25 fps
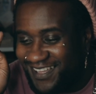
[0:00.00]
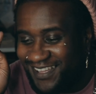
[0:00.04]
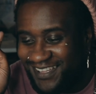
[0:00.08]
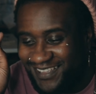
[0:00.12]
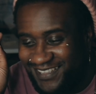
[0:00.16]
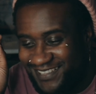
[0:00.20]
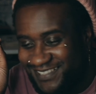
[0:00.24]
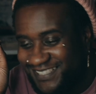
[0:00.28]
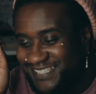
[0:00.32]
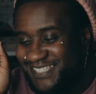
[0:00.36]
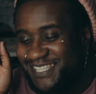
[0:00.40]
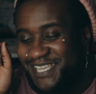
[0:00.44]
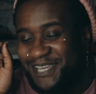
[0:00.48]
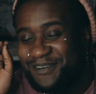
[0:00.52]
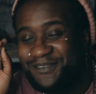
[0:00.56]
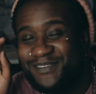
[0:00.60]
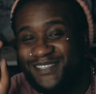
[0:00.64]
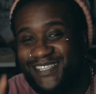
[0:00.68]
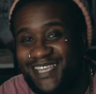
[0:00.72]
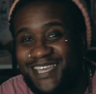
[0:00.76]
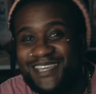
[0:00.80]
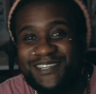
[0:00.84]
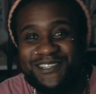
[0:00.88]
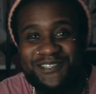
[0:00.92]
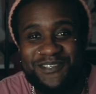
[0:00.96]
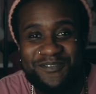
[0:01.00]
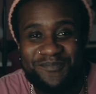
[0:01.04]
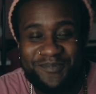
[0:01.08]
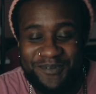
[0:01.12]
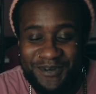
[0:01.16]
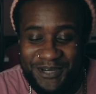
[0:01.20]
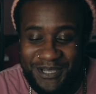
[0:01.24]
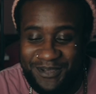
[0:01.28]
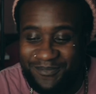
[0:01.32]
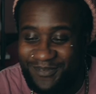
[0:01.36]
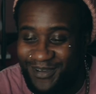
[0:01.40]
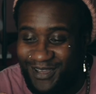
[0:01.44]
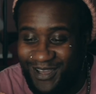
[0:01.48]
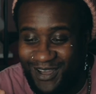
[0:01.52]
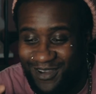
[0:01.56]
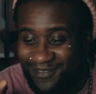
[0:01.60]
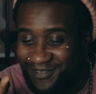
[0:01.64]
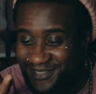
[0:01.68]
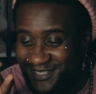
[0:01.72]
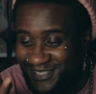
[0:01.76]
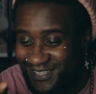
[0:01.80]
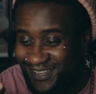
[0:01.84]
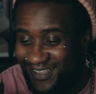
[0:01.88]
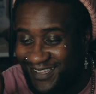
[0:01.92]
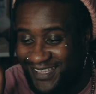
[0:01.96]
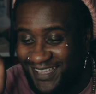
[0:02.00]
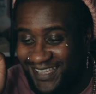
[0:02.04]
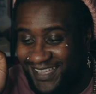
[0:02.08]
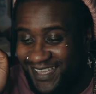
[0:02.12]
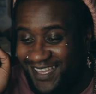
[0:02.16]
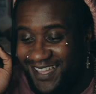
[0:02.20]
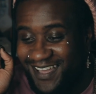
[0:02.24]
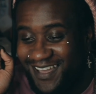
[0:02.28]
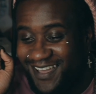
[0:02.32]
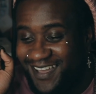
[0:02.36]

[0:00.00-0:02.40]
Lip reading: So there was actually a point where I was like,